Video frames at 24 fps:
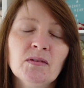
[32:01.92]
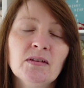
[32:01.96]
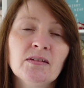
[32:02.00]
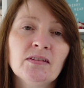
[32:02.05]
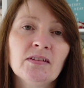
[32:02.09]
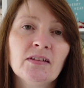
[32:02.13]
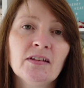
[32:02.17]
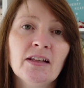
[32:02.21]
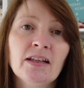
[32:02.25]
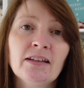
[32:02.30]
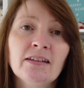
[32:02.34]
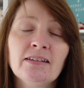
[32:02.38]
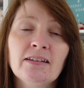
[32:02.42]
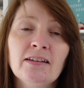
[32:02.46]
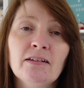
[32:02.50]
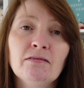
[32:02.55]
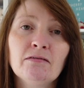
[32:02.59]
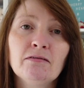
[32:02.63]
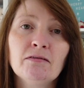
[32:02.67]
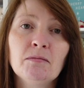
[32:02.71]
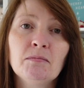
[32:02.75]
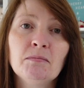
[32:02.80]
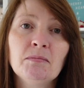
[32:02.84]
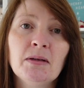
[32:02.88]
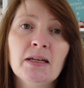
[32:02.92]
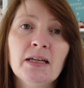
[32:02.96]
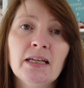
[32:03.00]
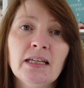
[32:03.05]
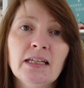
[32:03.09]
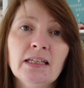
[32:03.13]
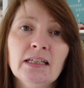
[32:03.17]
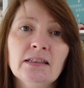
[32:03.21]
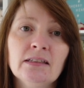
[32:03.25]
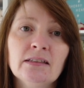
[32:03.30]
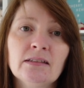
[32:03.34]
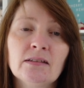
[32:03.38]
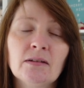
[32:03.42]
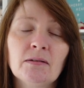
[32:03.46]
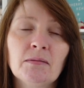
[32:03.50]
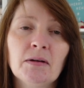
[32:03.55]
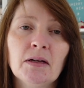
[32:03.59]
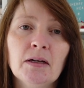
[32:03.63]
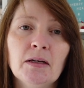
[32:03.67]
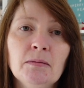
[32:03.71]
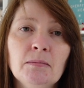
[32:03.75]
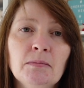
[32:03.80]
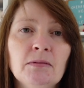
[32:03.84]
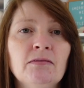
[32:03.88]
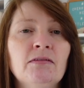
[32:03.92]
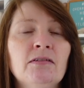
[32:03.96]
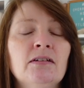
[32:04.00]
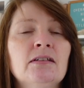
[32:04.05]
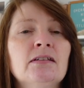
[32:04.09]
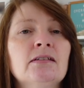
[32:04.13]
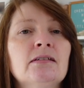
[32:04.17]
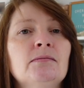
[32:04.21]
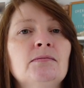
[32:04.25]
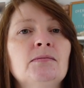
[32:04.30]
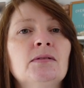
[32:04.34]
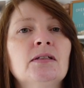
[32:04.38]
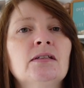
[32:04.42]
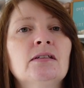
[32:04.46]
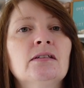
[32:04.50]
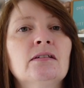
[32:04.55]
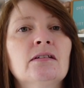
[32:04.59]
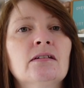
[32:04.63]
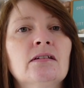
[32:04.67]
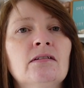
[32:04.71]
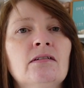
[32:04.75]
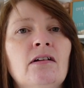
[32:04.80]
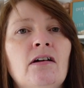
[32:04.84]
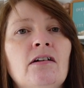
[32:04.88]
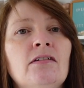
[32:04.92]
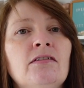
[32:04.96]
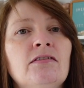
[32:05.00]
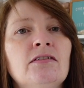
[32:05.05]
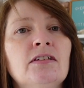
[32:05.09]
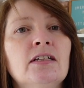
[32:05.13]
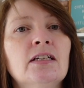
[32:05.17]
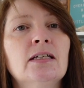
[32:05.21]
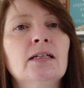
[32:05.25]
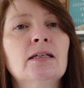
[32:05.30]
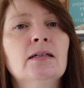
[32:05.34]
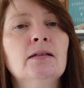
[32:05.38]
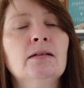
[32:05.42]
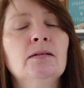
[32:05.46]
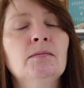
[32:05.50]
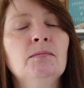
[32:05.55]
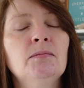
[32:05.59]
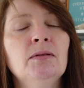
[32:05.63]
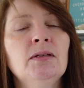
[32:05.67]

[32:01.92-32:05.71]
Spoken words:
So that's it from me. So I hope you find some nice crafting,